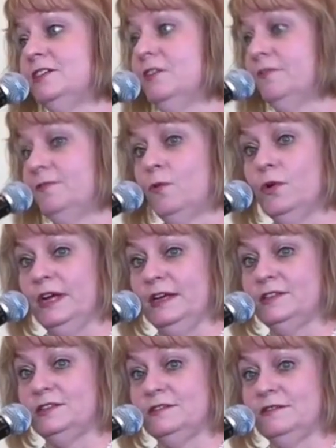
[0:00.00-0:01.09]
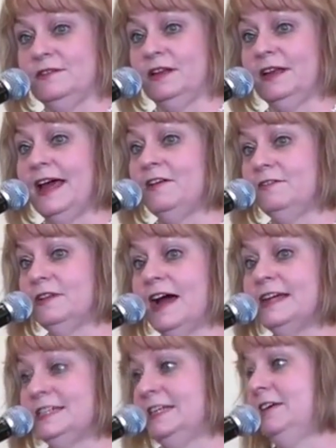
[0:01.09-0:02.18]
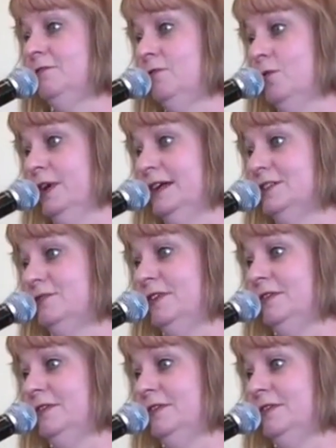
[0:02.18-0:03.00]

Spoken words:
to the 40s, the late 1940s,